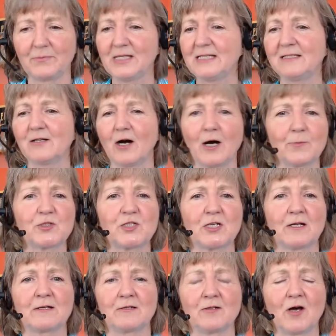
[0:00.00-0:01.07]
being
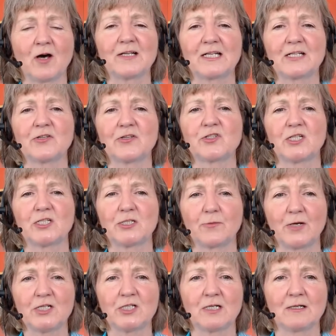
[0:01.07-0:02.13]
obstinate, not letting the
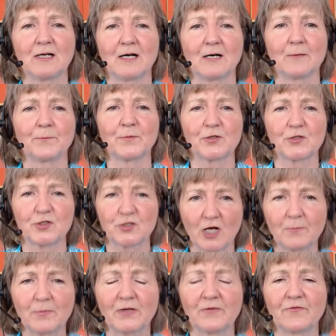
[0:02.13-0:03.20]
situation um,
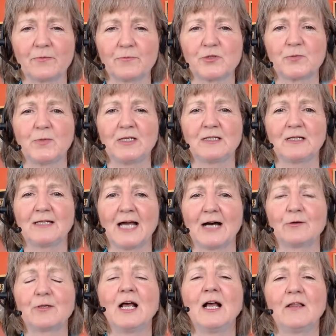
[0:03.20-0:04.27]
stop him from speaking
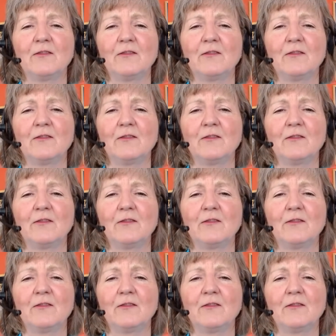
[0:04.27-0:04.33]
out.